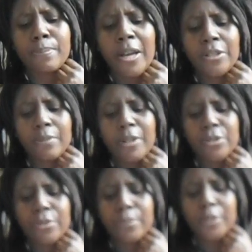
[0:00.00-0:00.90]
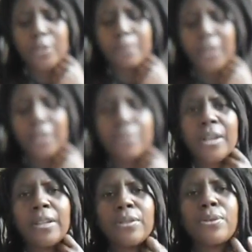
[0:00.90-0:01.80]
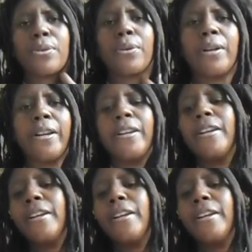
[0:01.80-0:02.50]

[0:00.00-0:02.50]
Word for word: Magic Mushrooms Explain Santa's Story.